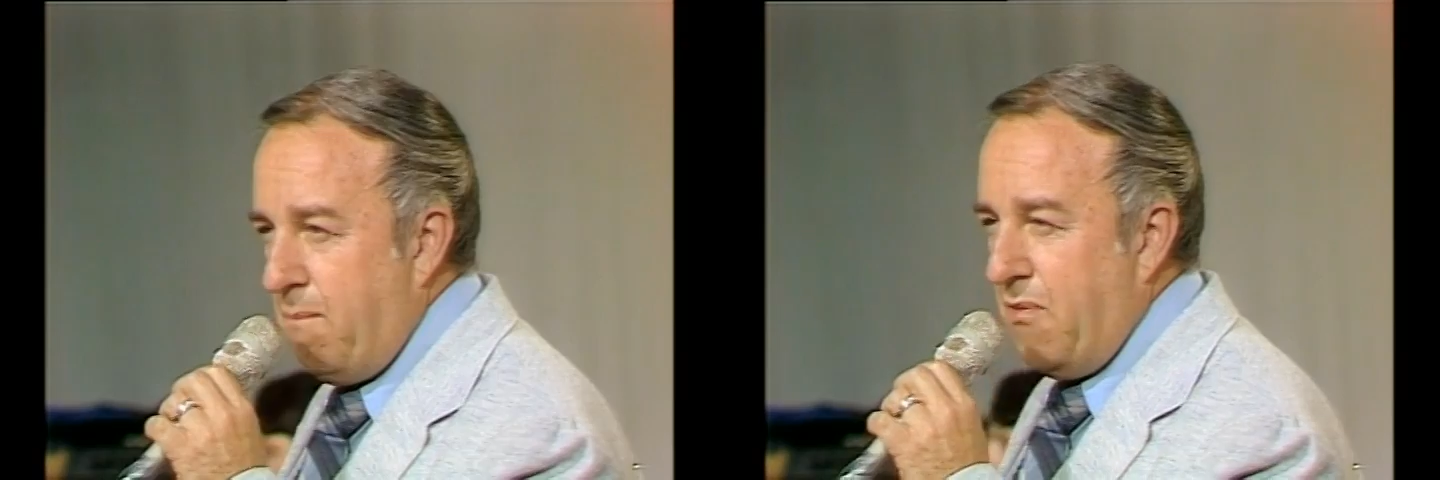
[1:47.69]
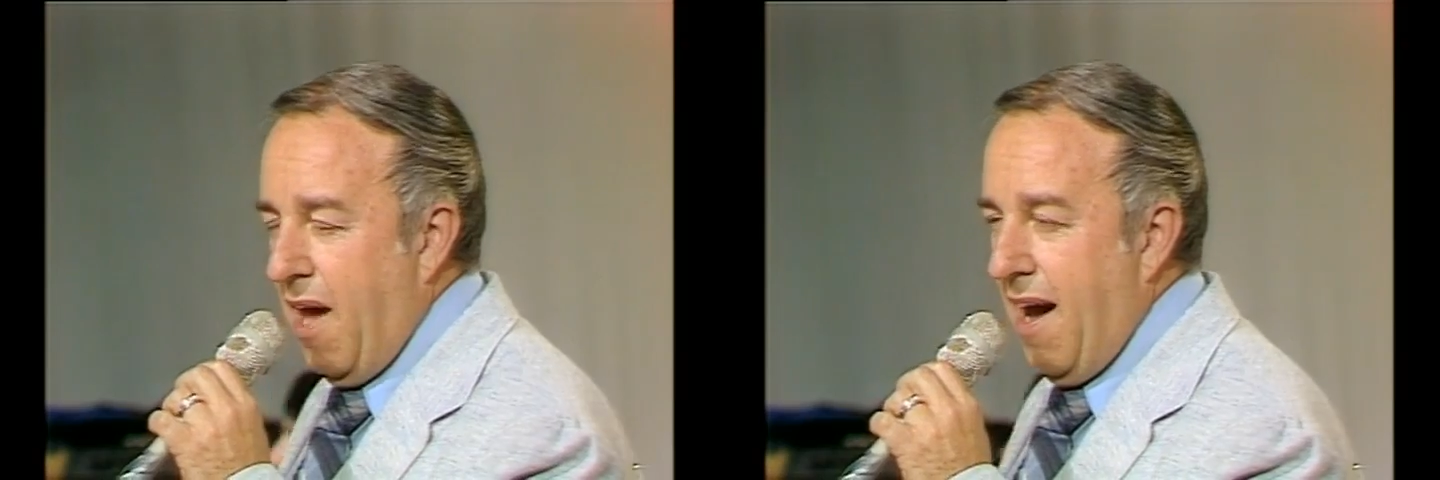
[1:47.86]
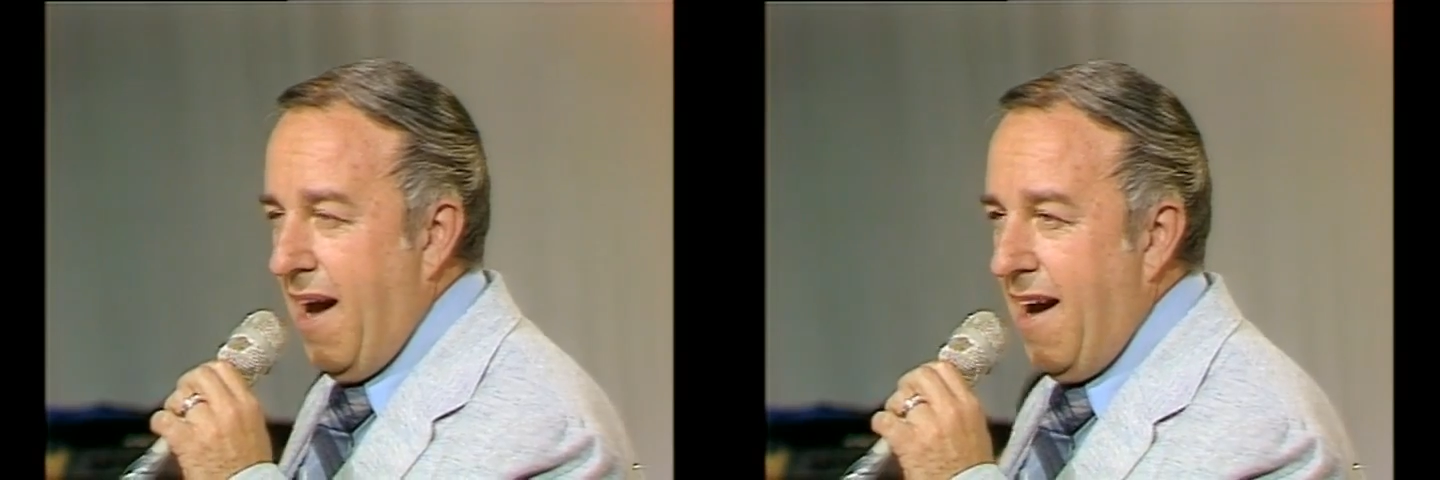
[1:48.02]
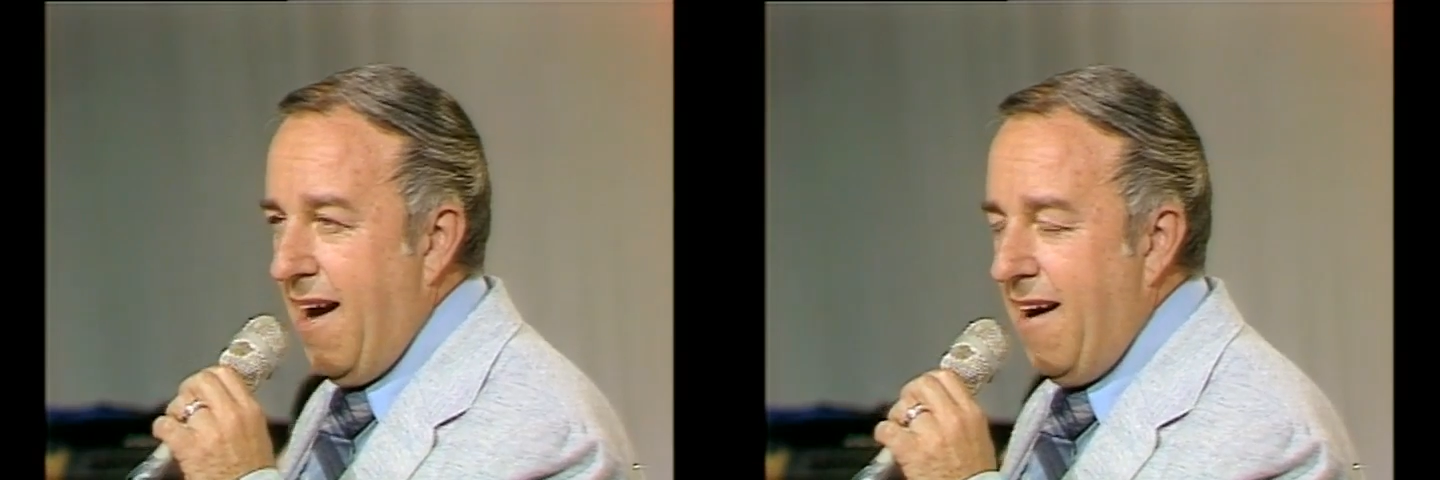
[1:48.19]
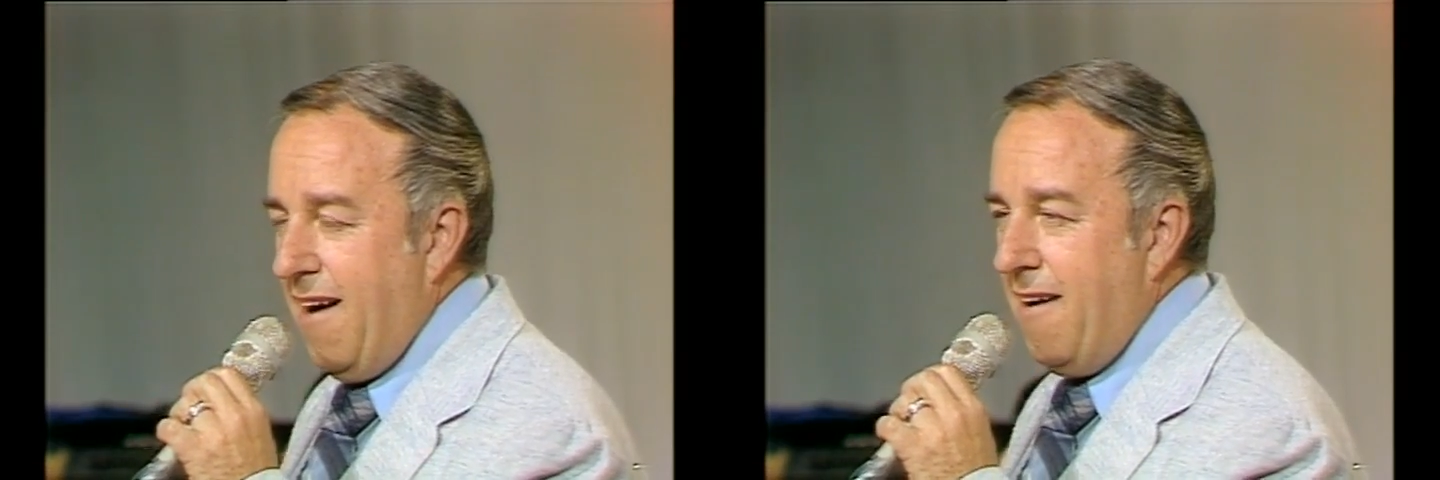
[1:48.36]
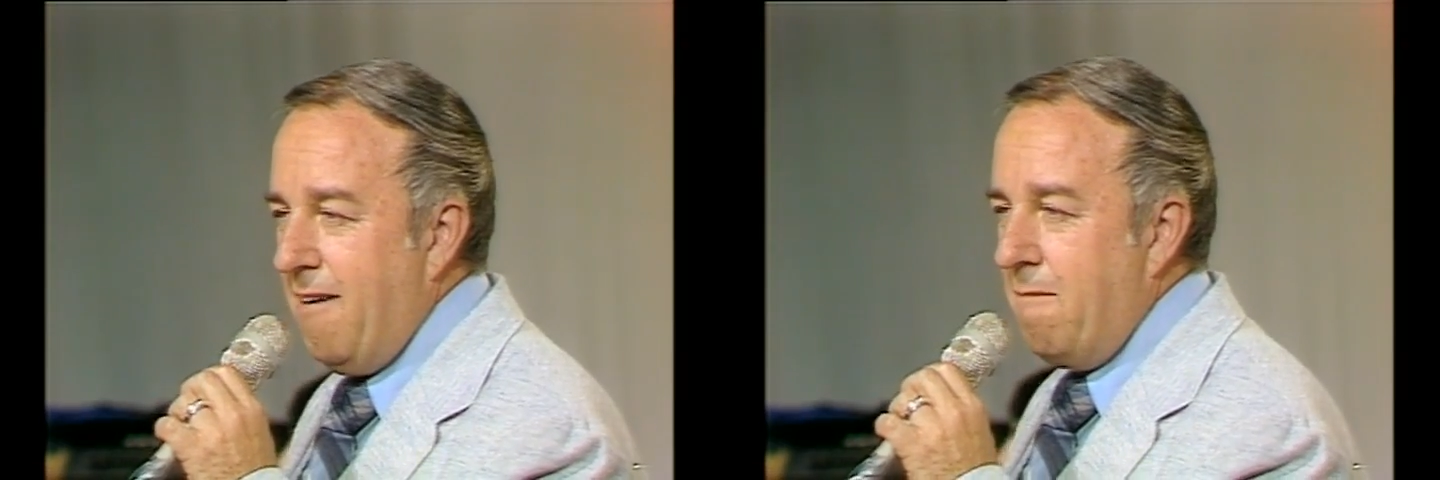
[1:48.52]

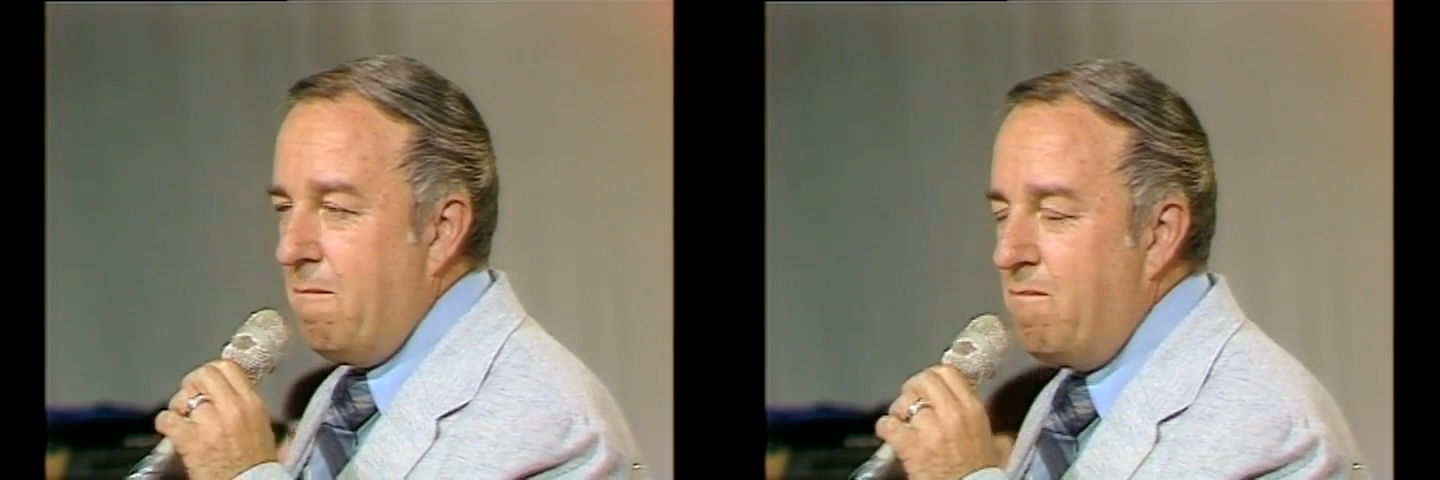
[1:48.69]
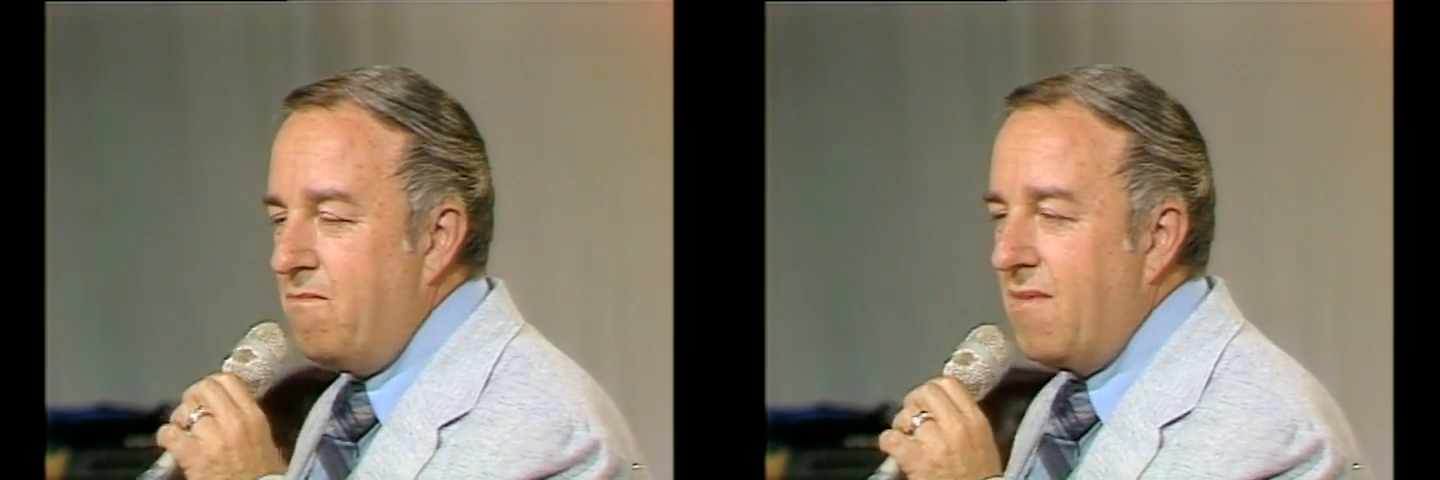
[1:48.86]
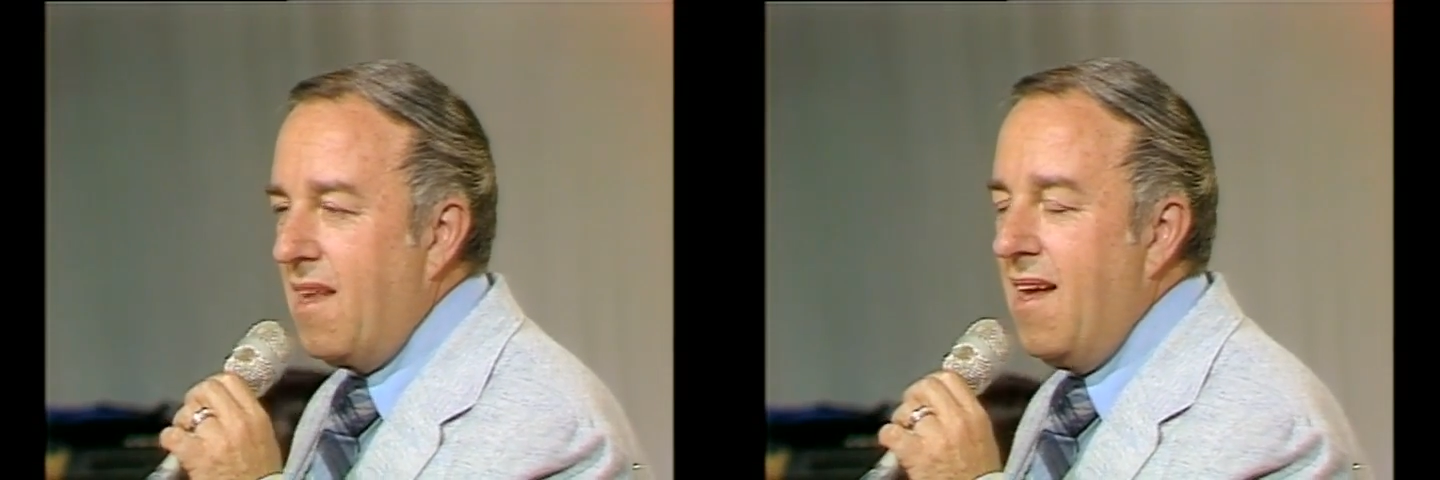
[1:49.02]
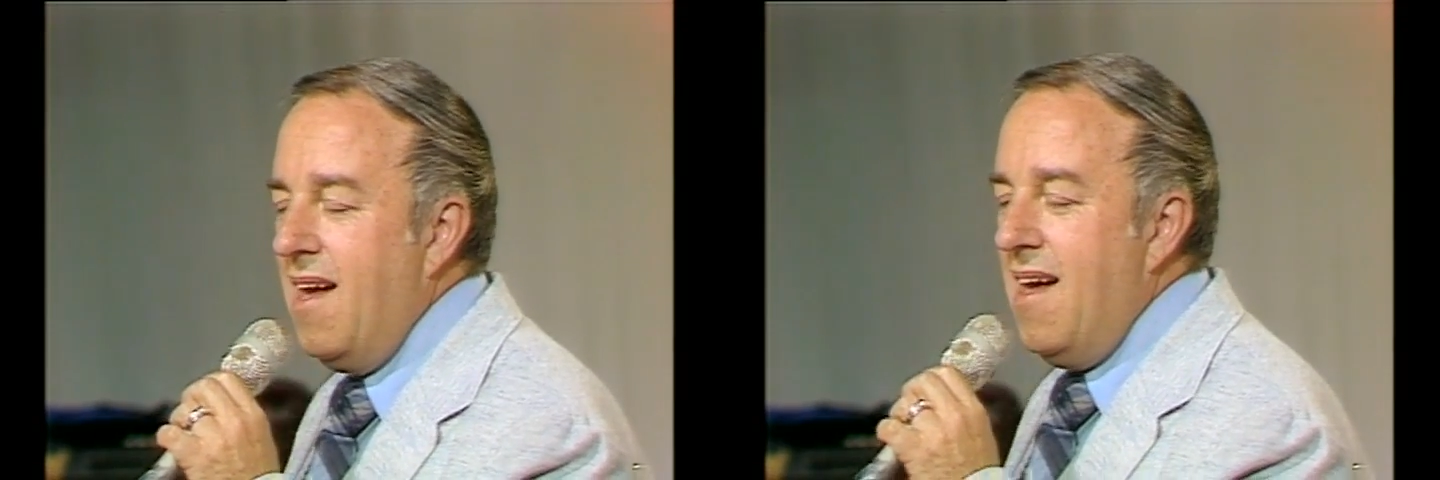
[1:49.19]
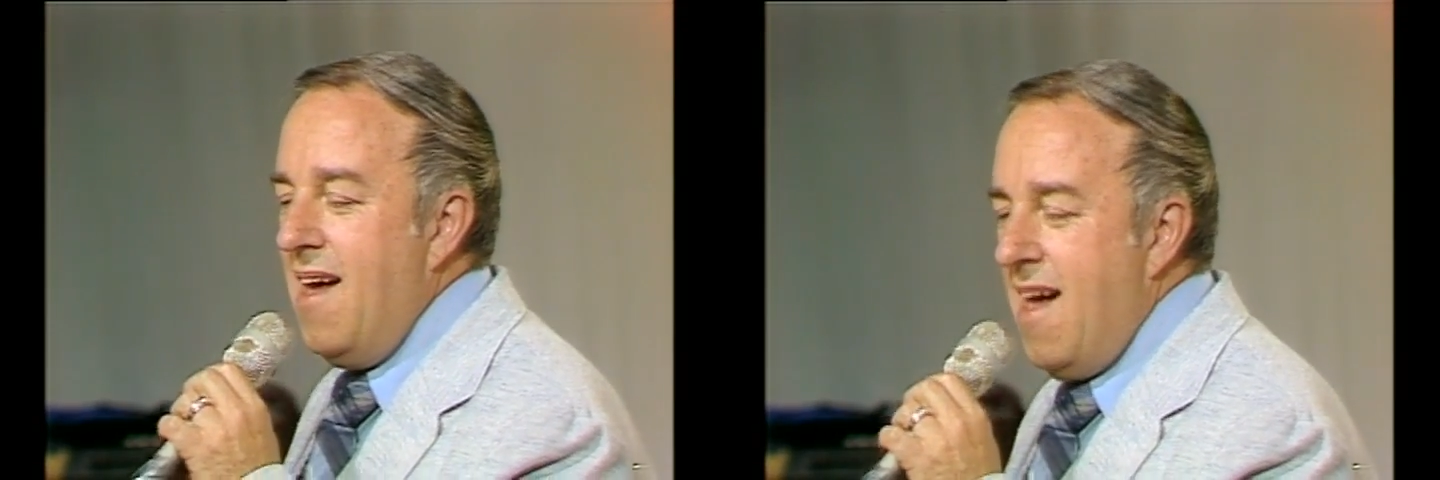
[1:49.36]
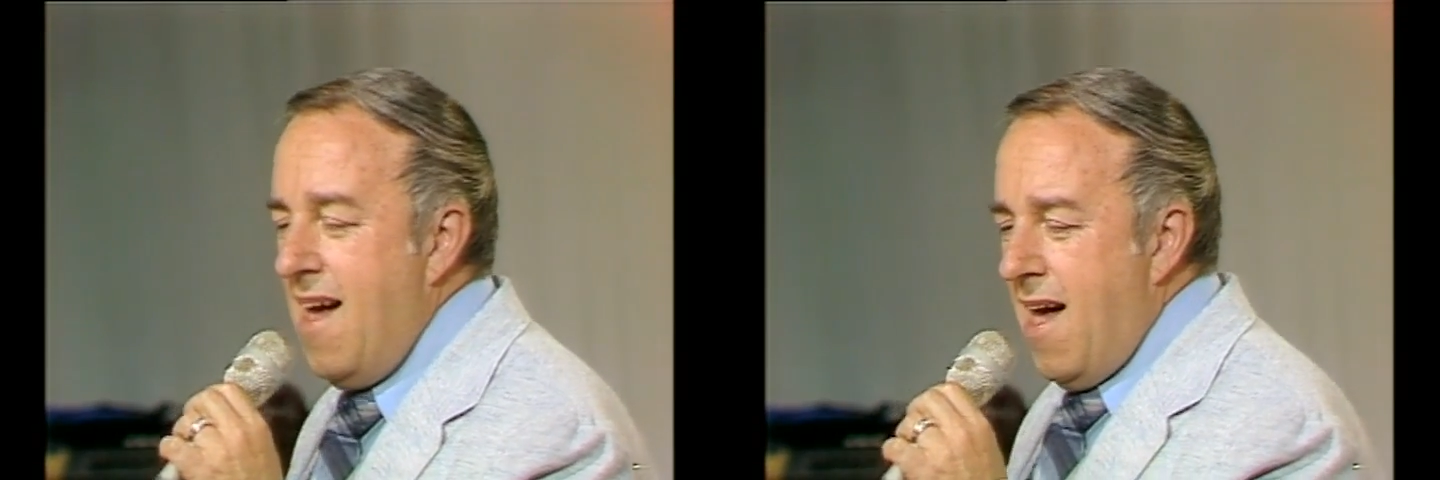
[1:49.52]
Wonderful time
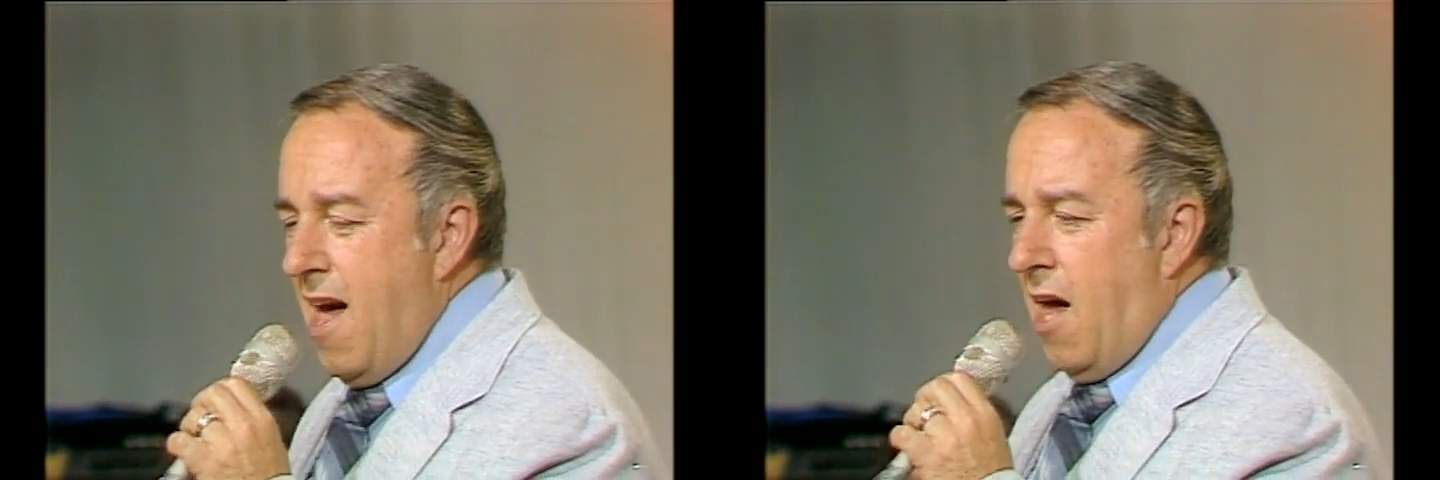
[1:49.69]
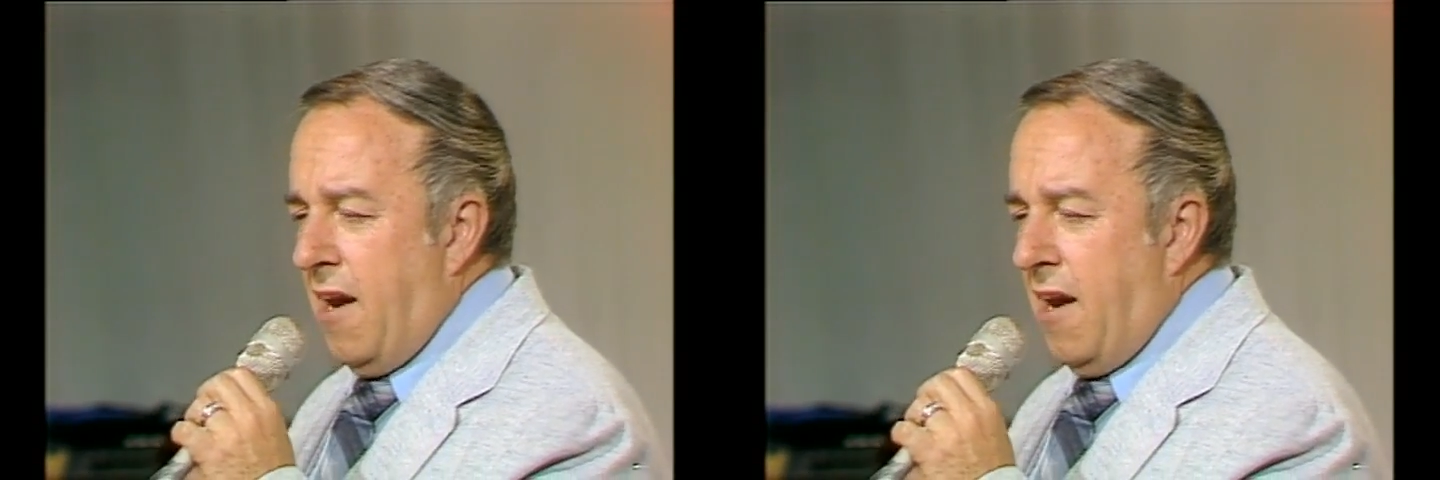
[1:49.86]
affair.